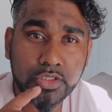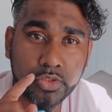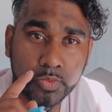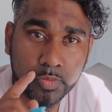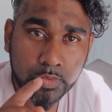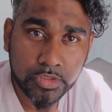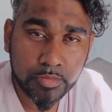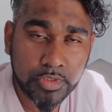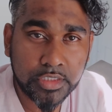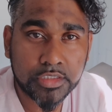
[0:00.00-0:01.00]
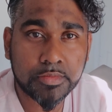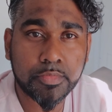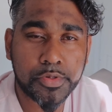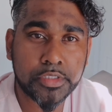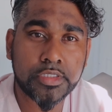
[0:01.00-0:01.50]
You wouldn't be
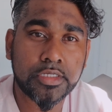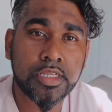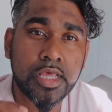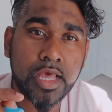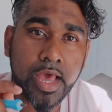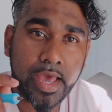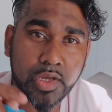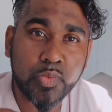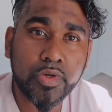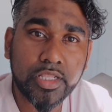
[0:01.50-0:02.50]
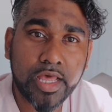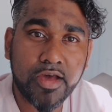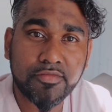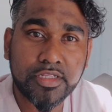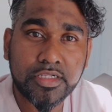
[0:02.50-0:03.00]
disappointed. I will
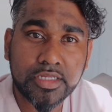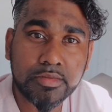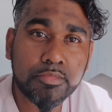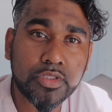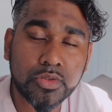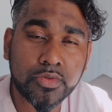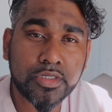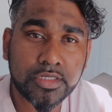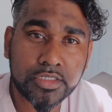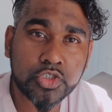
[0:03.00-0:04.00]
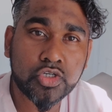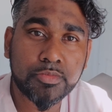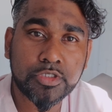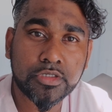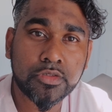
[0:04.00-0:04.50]
have the link below in the
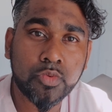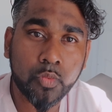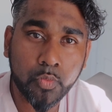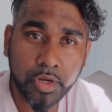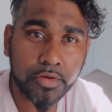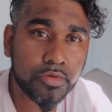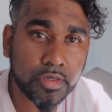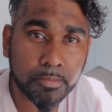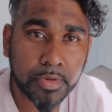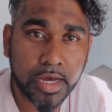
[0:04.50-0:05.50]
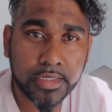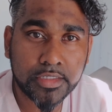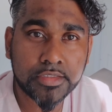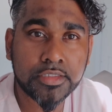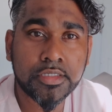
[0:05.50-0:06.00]
description where you can buy
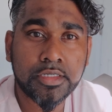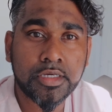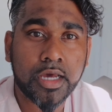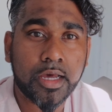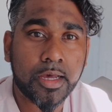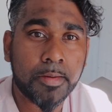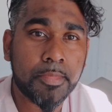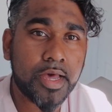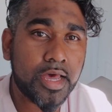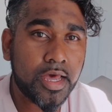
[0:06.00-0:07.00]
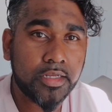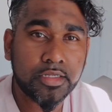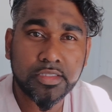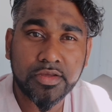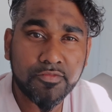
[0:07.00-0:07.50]
it, and
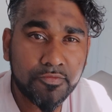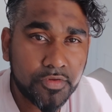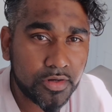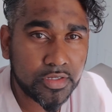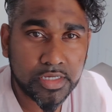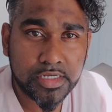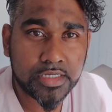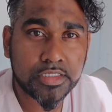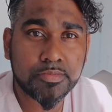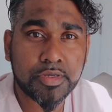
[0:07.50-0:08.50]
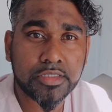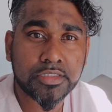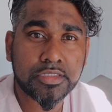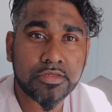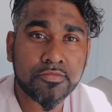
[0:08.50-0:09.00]
they're very
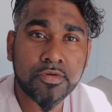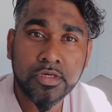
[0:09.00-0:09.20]
inexpensive.